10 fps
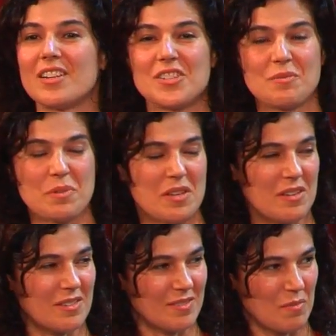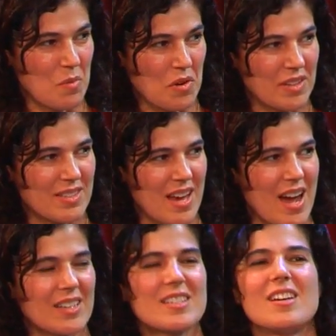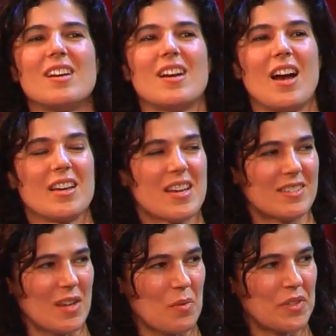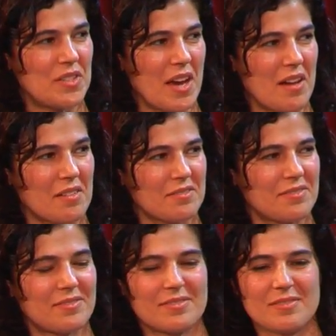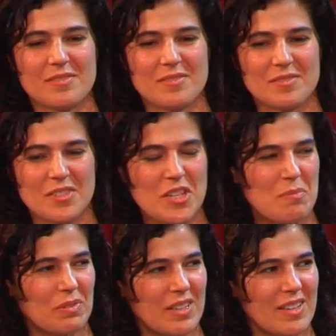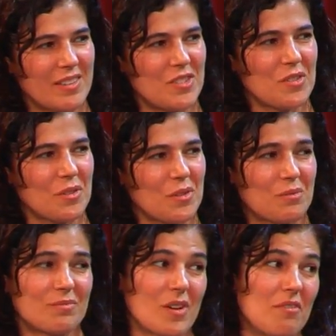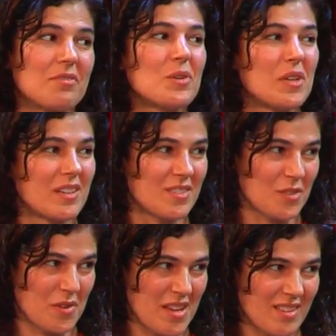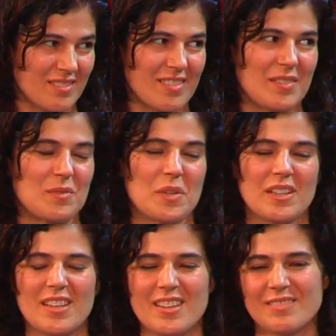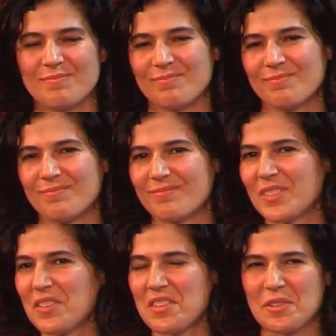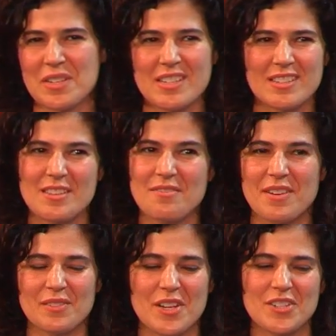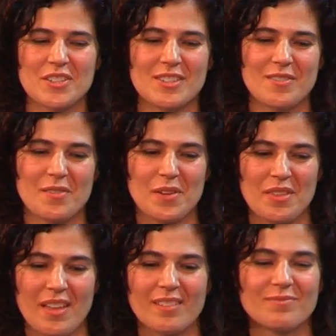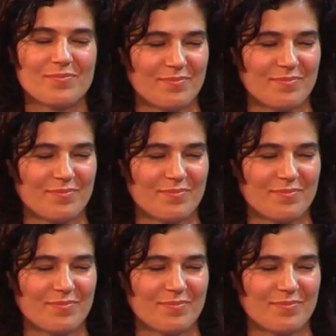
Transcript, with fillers: I should be more exact. I guess I would delve deeply into food history and really the theories and the foundations of everything.